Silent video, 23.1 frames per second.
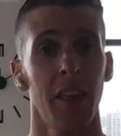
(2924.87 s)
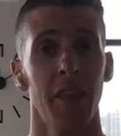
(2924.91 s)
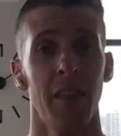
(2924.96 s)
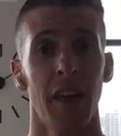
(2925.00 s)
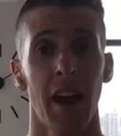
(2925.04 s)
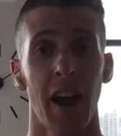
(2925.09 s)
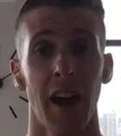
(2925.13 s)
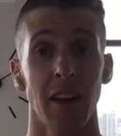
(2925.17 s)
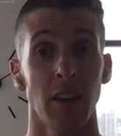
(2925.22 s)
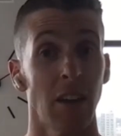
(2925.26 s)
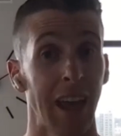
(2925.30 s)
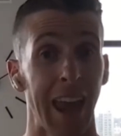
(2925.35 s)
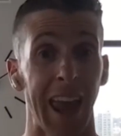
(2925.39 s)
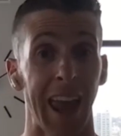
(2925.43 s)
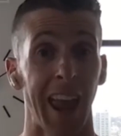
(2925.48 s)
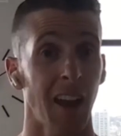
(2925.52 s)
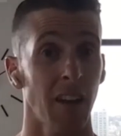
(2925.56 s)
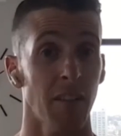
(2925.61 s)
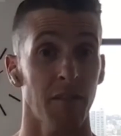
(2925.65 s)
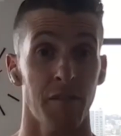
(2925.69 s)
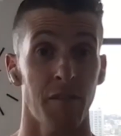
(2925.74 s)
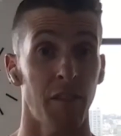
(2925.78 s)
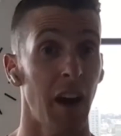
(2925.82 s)
that you
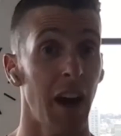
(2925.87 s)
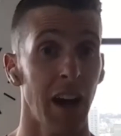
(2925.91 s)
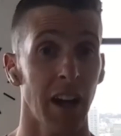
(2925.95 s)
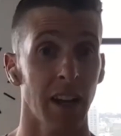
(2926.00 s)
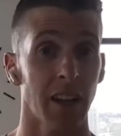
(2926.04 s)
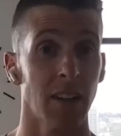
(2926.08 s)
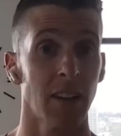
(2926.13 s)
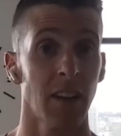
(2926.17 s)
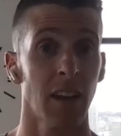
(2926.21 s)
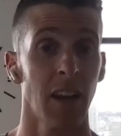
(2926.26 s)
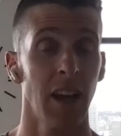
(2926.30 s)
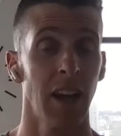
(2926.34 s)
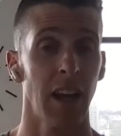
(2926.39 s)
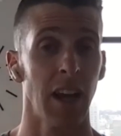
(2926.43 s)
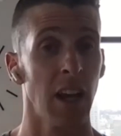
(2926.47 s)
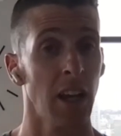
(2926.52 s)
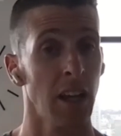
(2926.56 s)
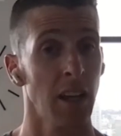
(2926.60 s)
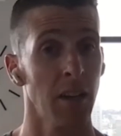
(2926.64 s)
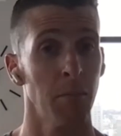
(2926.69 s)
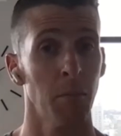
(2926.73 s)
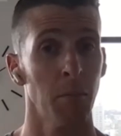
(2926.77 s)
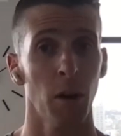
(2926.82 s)
can't find
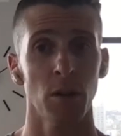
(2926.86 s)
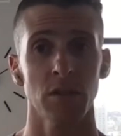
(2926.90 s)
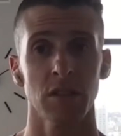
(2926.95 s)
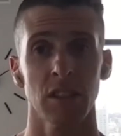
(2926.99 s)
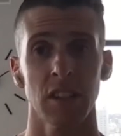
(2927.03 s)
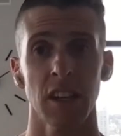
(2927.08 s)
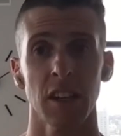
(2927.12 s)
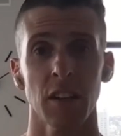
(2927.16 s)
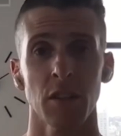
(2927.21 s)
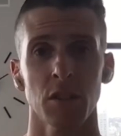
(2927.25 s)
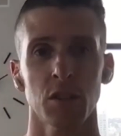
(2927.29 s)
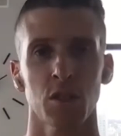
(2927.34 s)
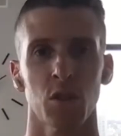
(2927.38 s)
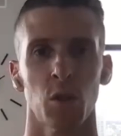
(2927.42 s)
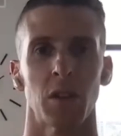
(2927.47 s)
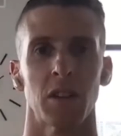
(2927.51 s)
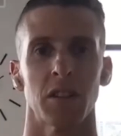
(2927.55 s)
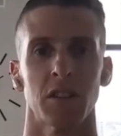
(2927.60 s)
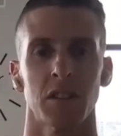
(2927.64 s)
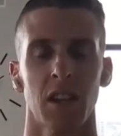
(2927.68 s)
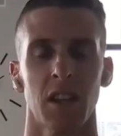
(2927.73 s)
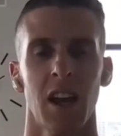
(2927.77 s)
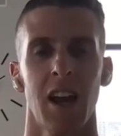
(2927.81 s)
in most liquor
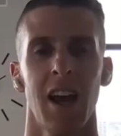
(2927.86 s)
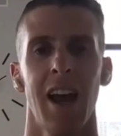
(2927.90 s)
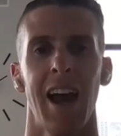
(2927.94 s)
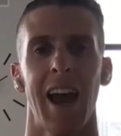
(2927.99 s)
stores.